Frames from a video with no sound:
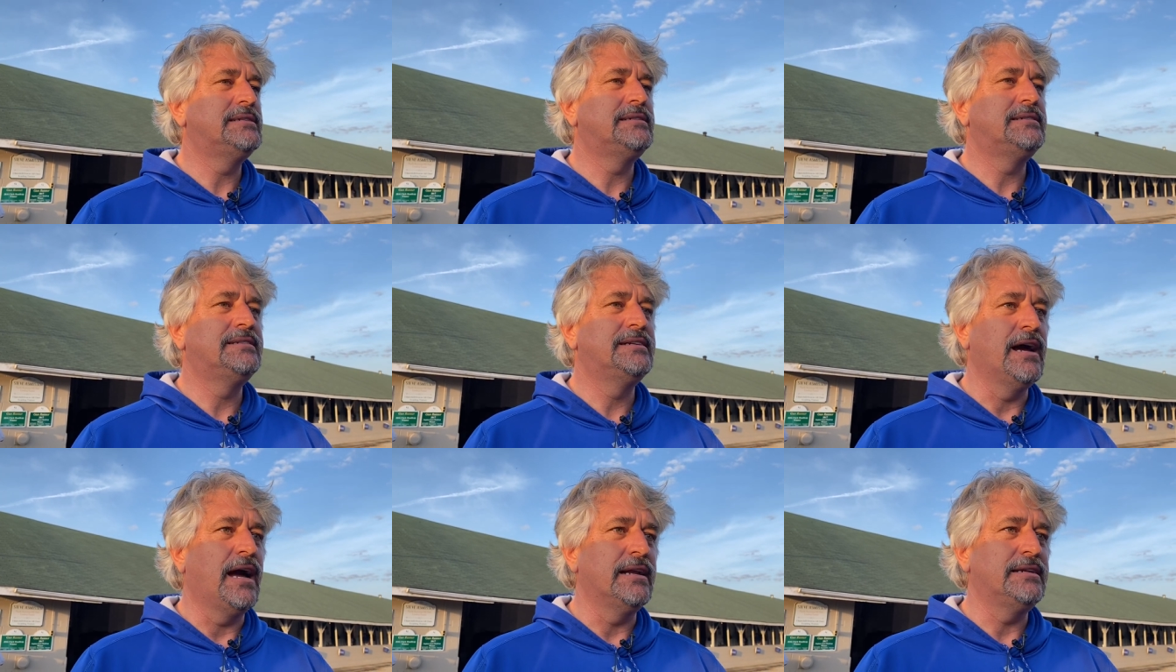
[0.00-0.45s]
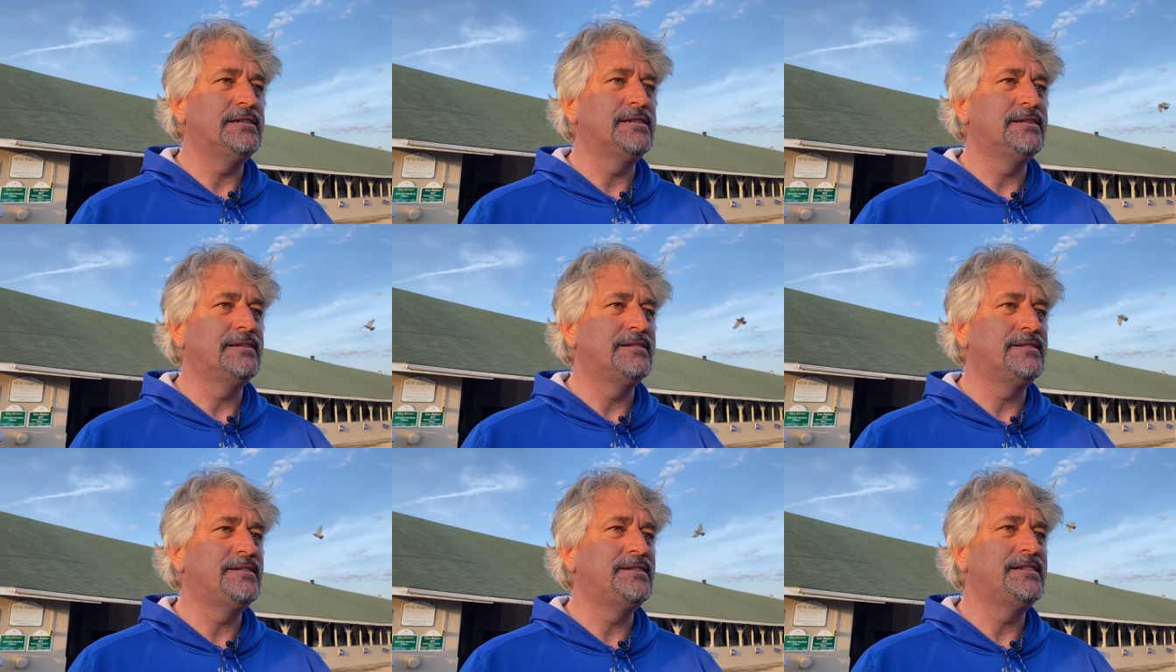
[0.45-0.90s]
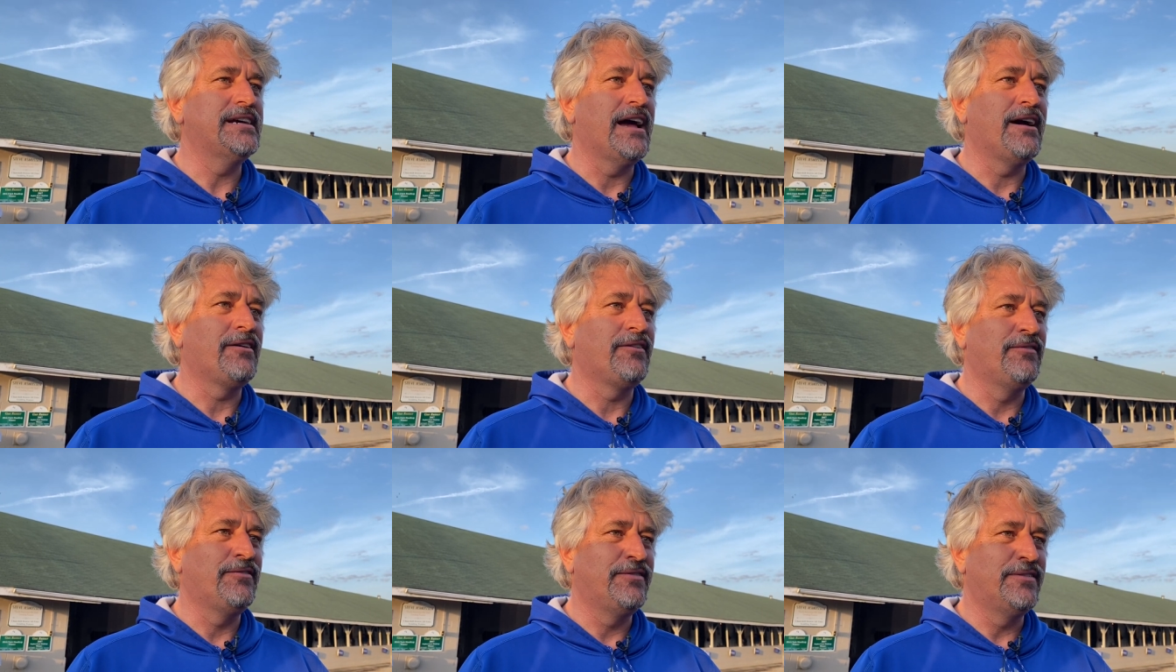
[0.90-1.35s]
got to
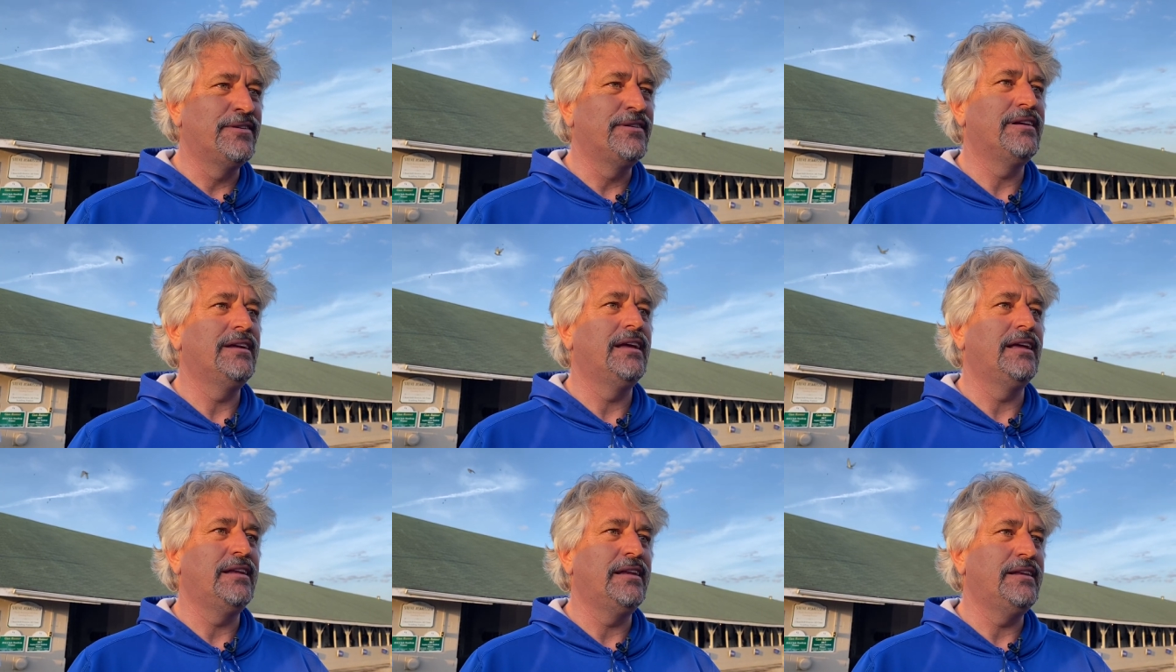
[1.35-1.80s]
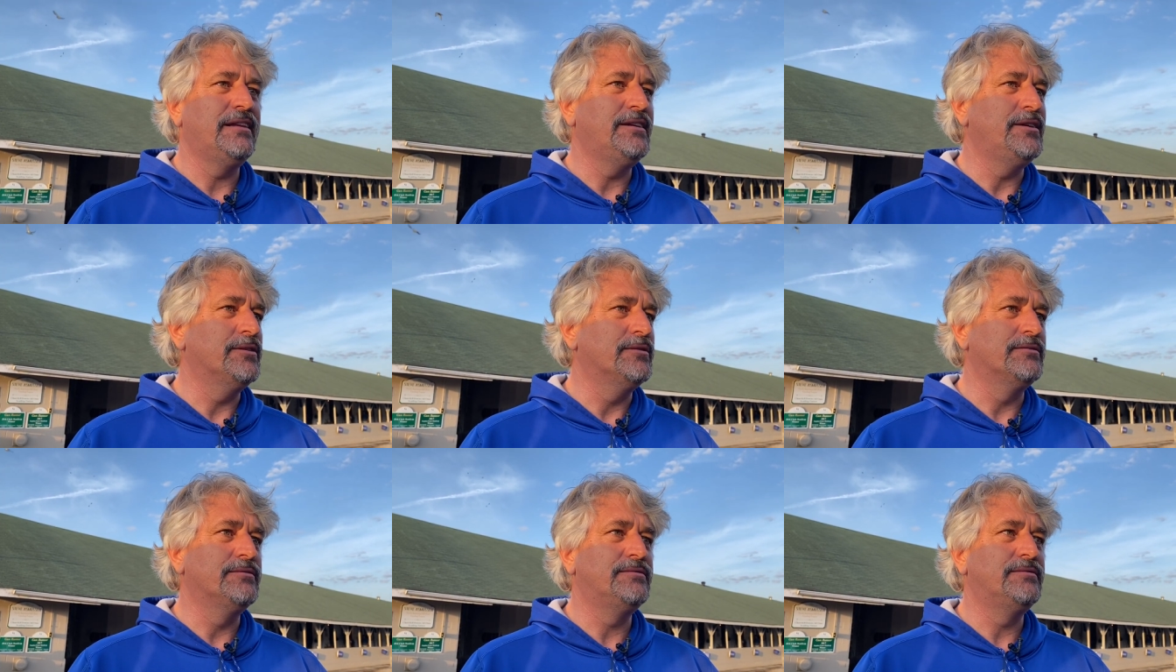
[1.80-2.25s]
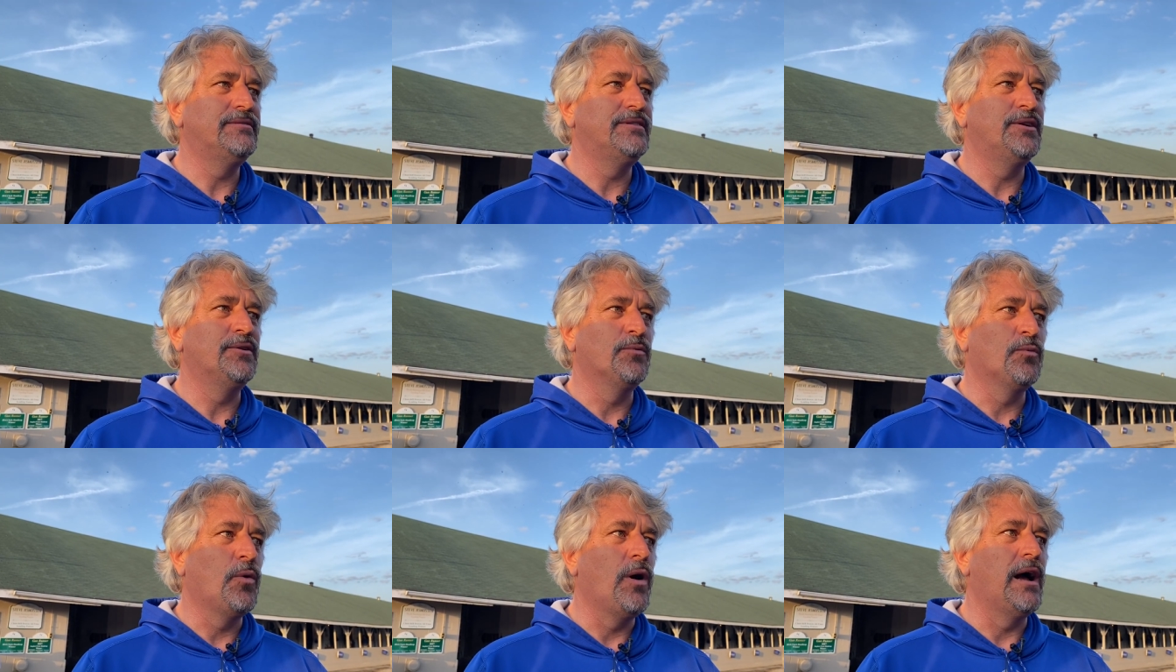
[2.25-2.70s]
Shackleford, and
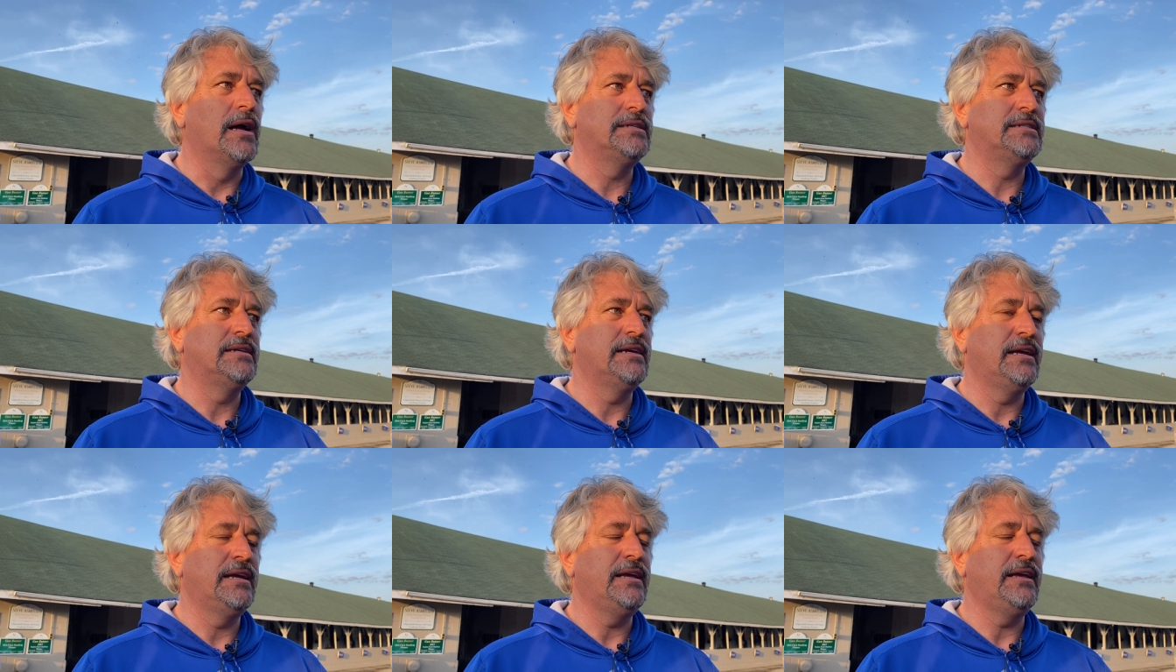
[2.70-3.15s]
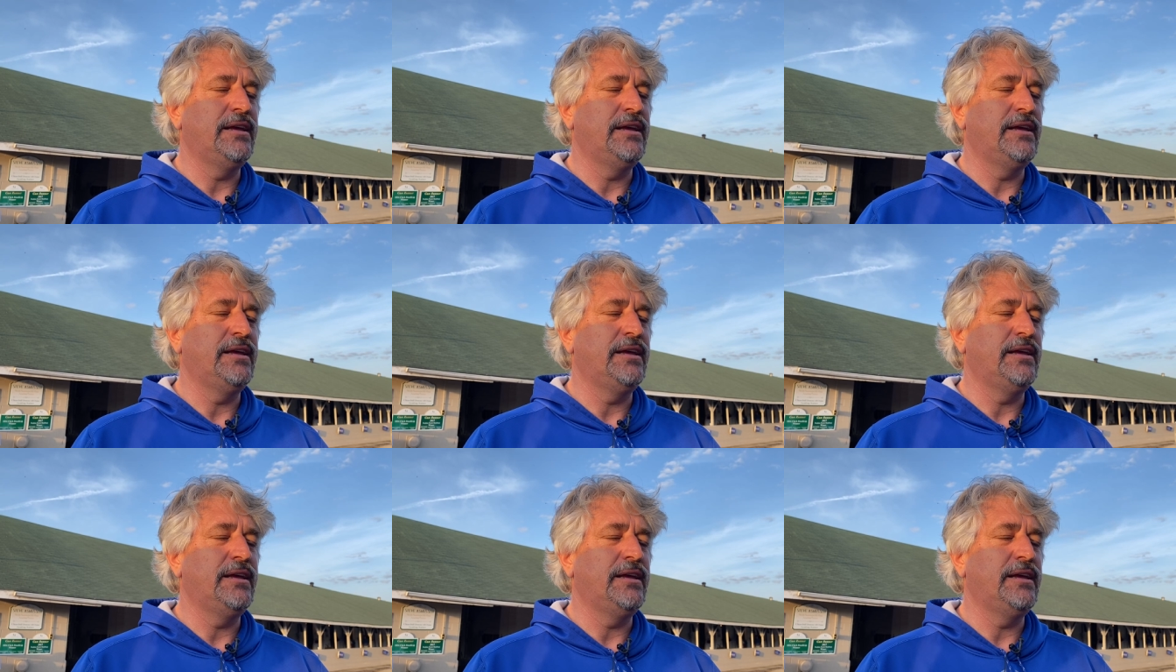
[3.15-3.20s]
you're watching.